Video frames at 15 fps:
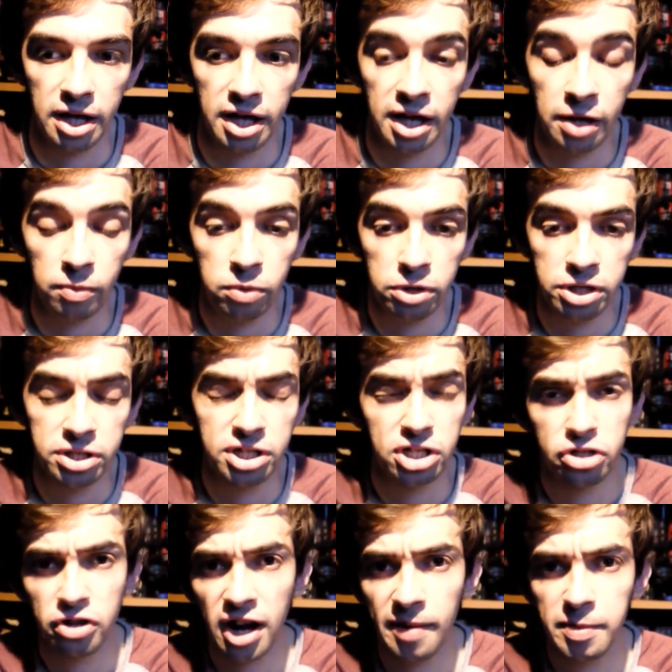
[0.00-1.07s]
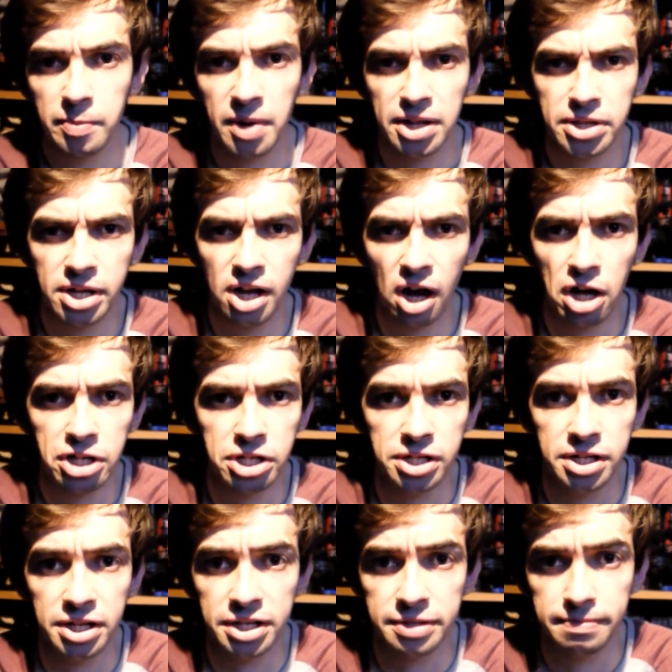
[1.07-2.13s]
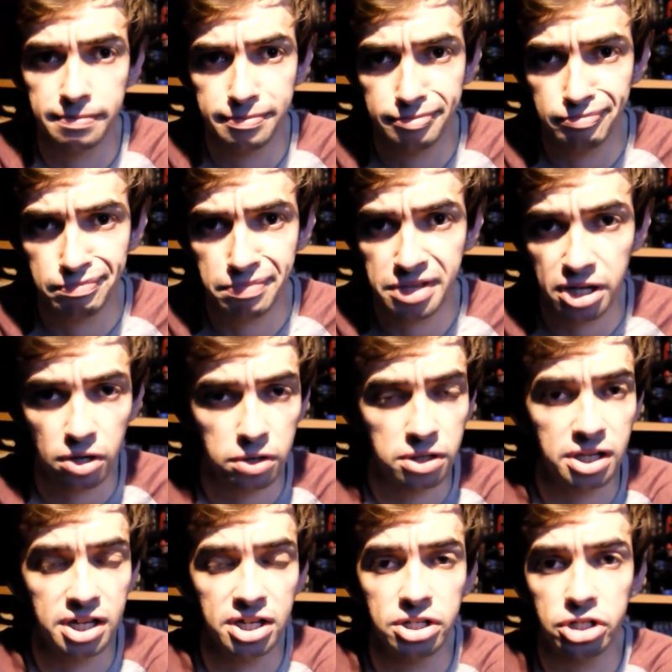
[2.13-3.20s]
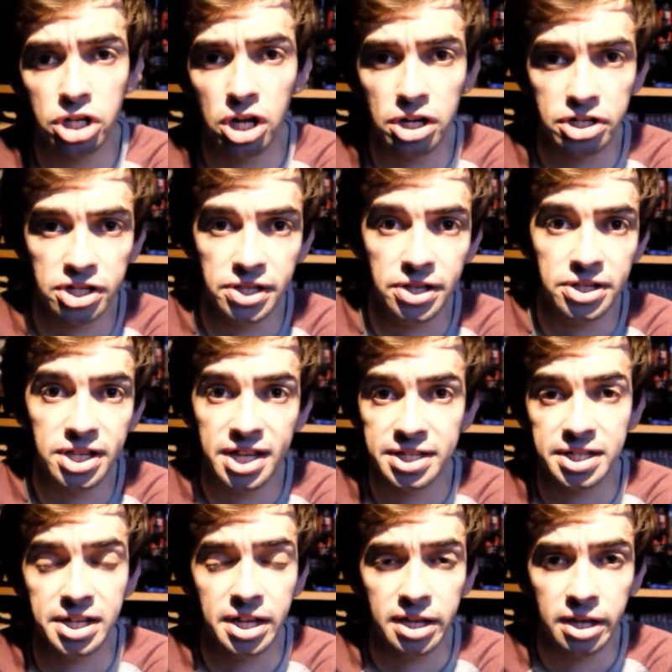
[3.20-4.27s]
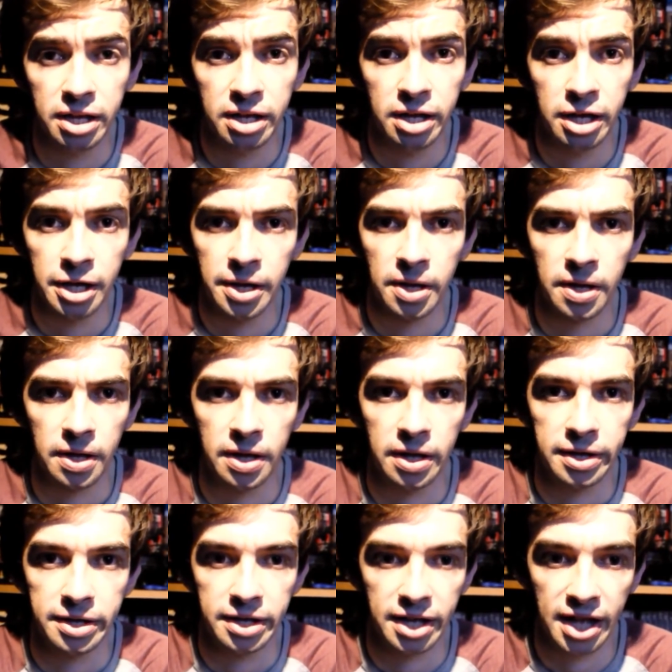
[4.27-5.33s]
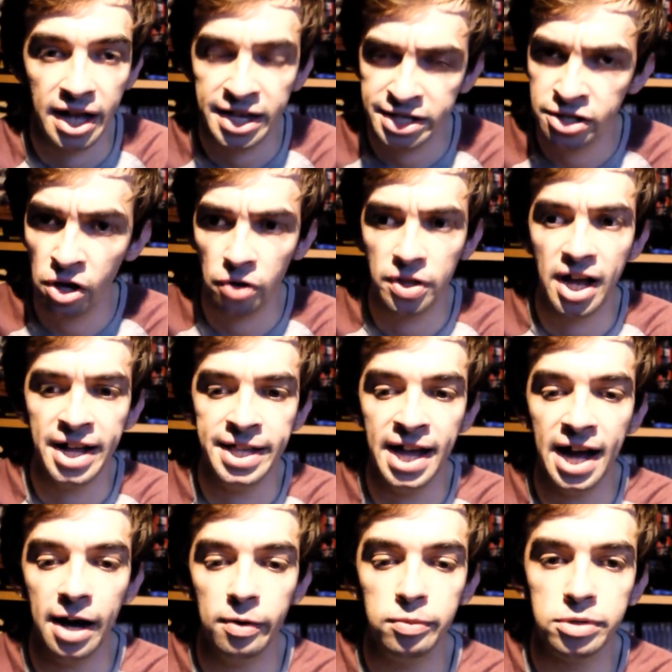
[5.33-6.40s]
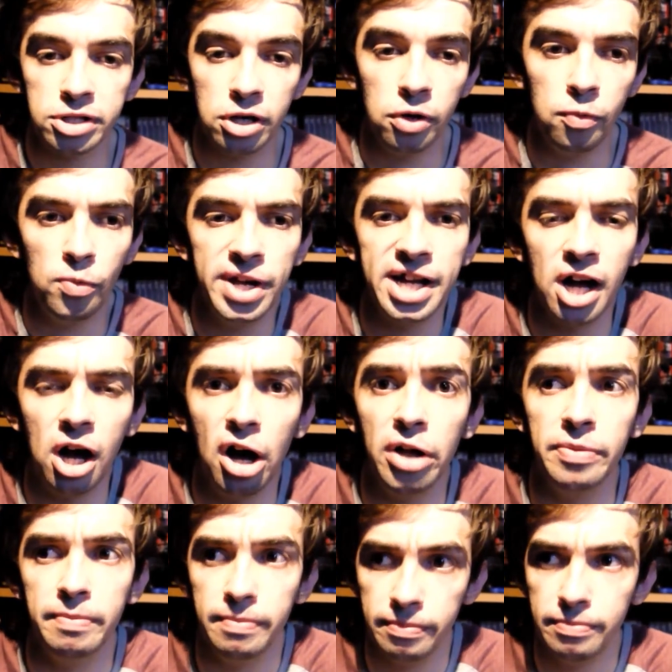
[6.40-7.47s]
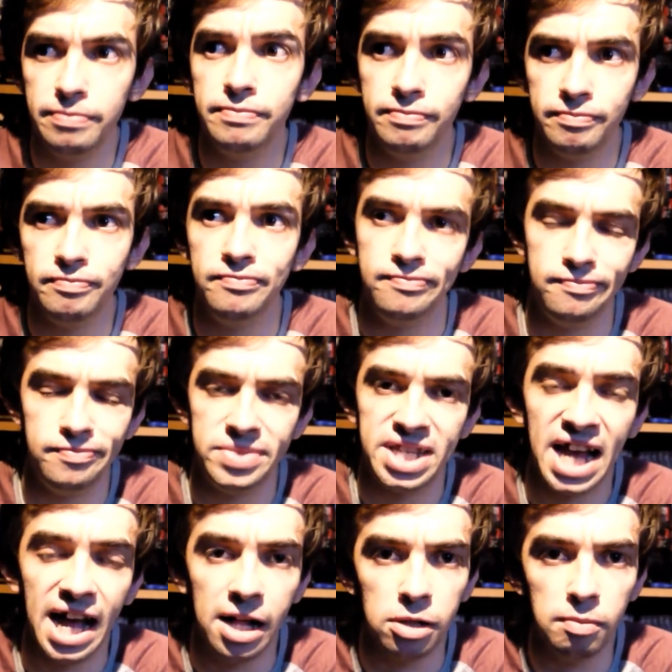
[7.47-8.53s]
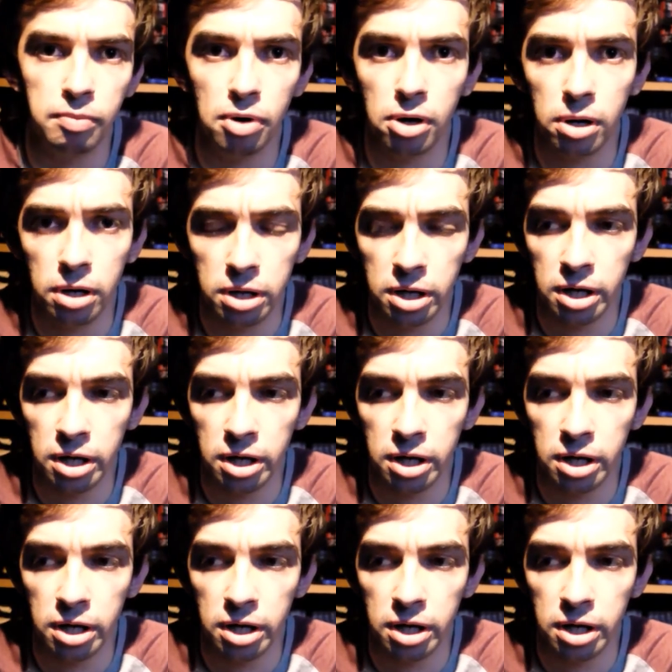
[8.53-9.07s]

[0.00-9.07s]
It was described by The Guardian as the ugliest church in the city. It's not there now, so we can't tell, but